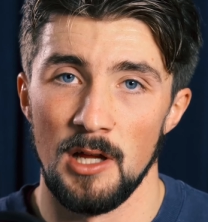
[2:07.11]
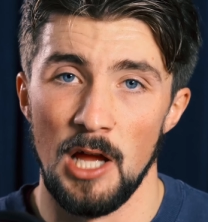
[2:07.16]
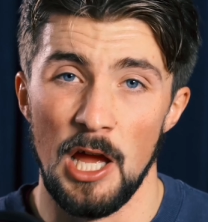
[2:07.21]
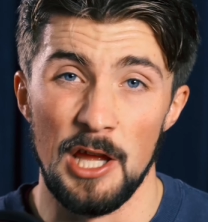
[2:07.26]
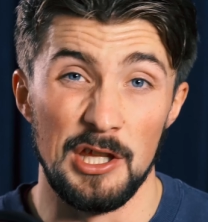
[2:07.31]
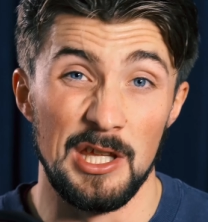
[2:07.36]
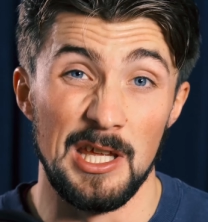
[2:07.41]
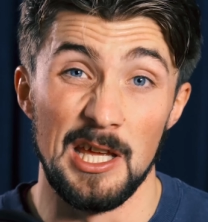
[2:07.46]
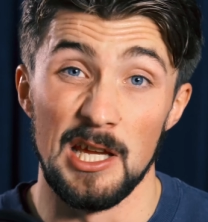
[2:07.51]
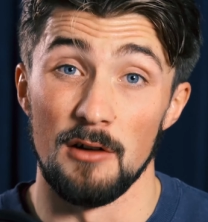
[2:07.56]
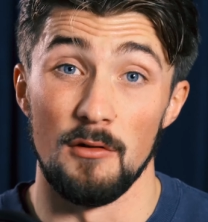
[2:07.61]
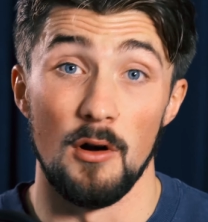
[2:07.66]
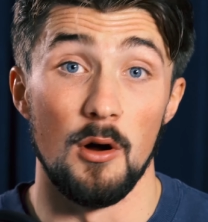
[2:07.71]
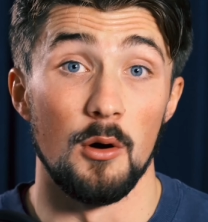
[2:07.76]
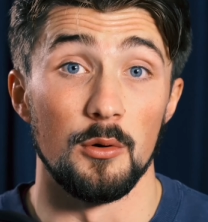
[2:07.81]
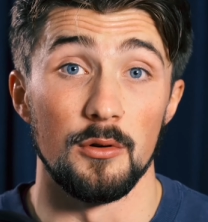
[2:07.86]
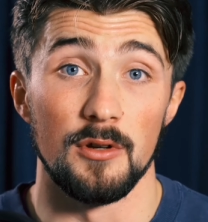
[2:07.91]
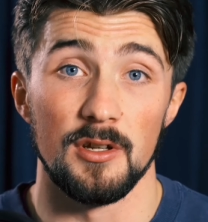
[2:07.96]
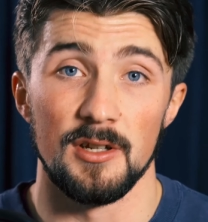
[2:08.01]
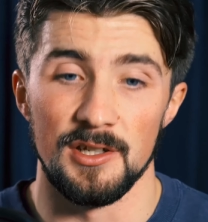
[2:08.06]
a year
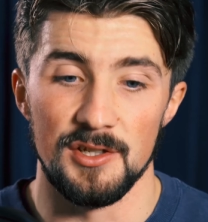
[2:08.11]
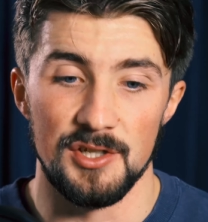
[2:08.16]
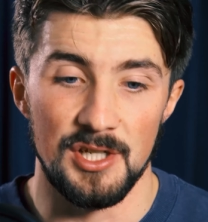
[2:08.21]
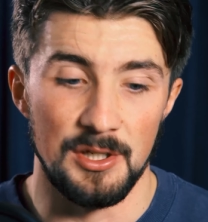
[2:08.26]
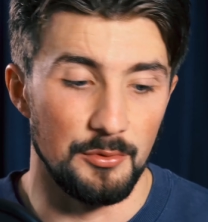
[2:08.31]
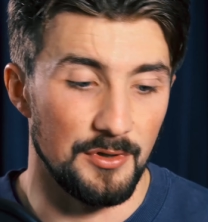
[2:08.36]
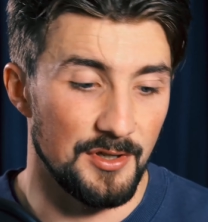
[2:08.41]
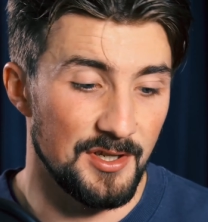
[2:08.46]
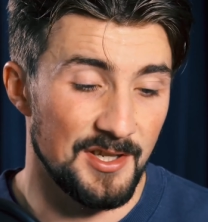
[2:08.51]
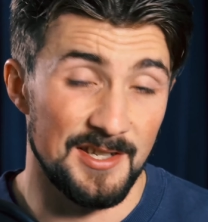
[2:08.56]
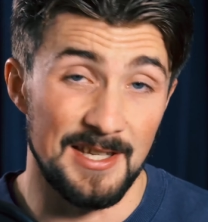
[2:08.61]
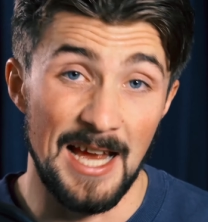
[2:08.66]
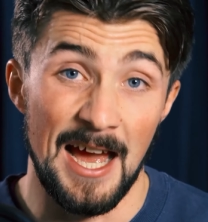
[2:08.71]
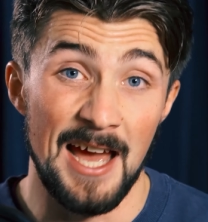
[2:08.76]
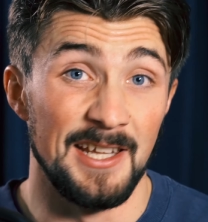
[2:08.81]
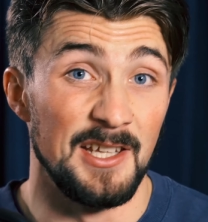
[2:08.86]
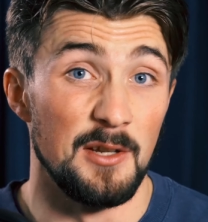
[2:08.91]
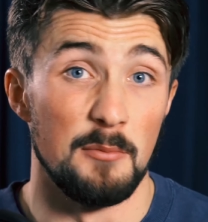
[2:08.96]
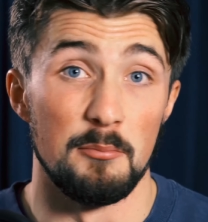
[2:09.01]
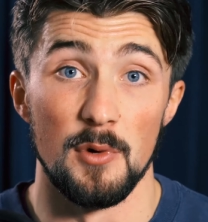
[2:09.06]
old, and she was
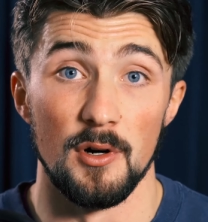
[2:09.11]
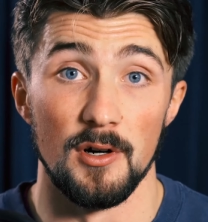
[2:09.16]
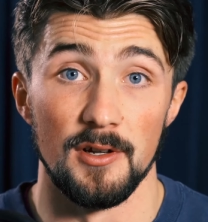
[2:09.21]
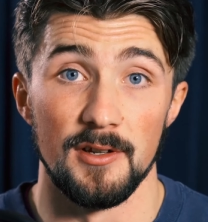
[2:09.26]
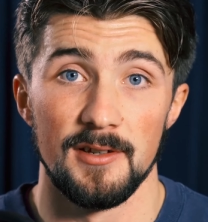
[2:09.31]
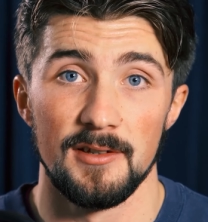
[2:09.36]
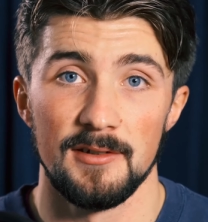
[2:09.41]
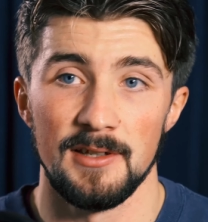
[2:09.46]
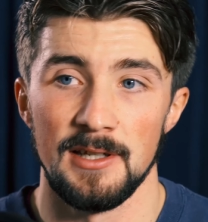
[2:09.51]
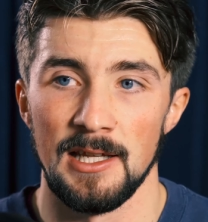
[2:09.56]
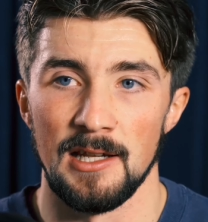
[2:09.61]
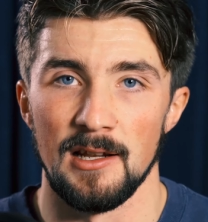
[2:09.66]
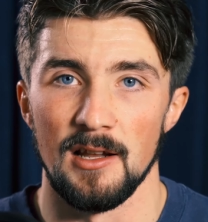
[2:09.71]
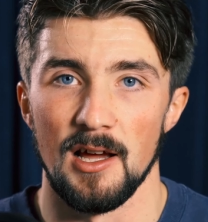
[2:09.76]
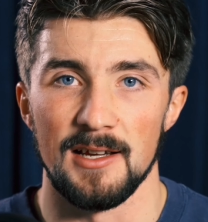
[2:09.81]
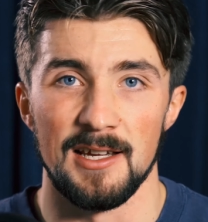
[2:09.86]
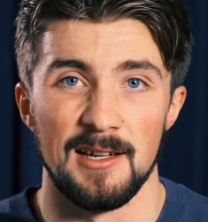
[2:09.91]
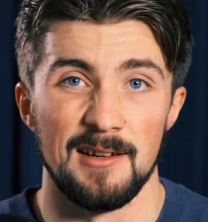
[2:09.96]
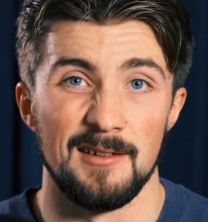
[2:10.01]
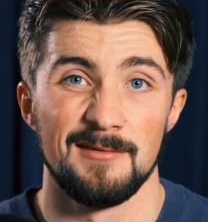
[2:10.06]
sat in the mud in
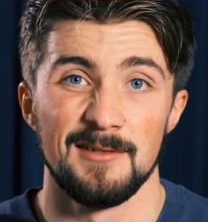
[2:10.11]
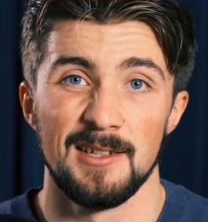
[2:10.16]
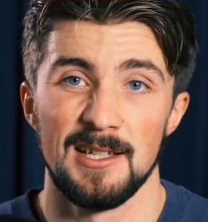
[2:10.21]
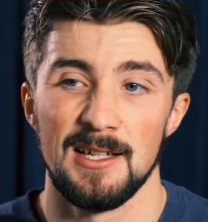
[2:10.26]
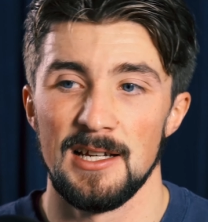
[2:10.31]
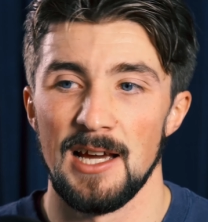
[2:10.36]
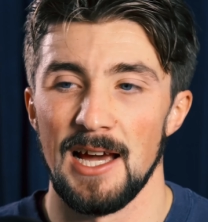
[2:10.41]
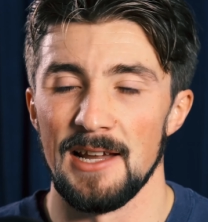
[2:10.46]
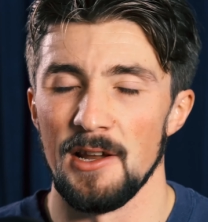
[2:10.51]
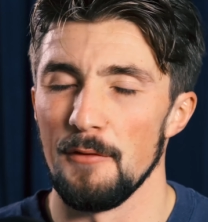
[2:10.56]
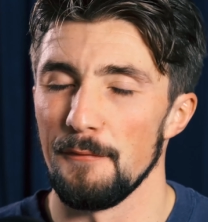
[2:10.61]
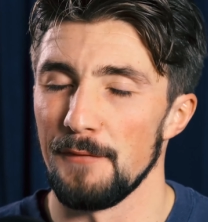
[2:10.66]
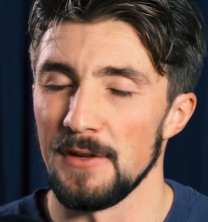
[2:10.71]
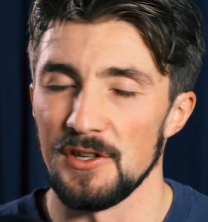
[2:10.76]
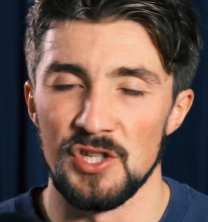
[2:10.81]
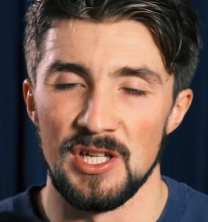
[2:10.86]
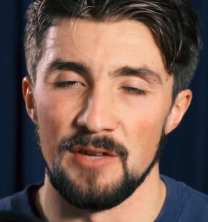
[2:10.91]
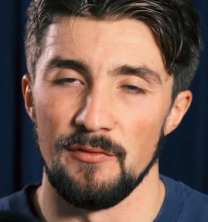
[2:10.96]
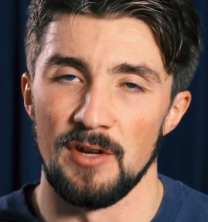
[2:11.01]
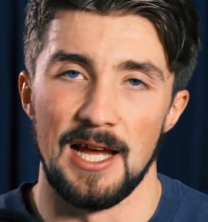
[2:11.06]
I don't
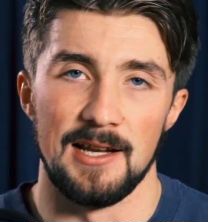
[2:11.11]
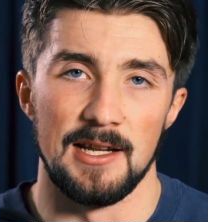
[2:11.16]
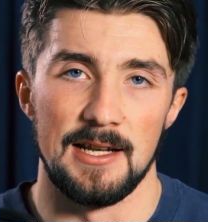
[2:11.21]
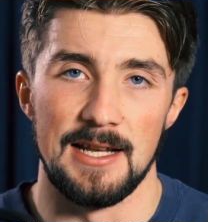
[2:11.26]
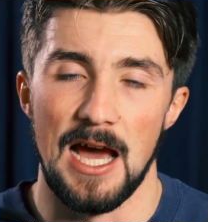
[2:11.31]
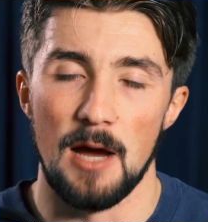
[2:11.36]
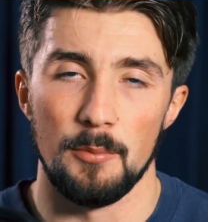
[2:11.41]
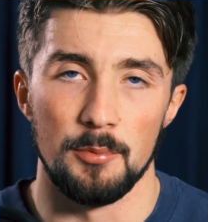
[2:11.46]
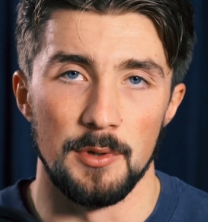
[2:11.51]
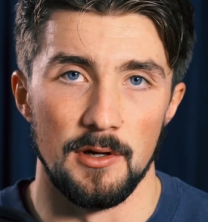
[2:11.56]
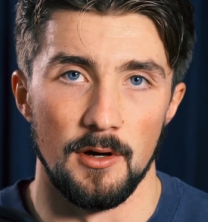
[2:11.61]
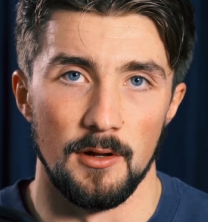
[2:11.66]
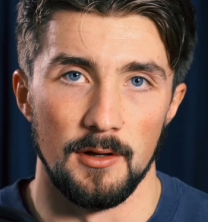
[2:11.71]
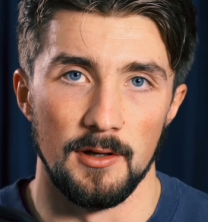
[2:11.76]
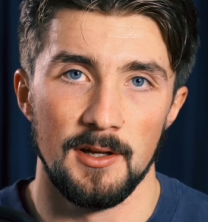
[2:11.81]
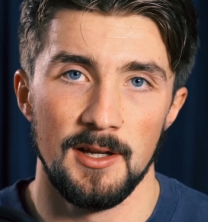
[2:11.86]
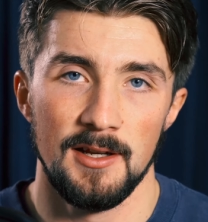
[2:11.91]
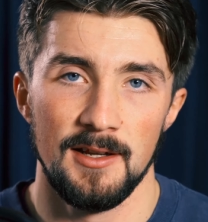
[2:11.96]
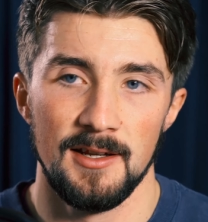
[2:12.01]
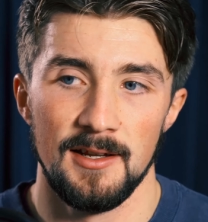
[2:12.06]
think she even had a nappy on.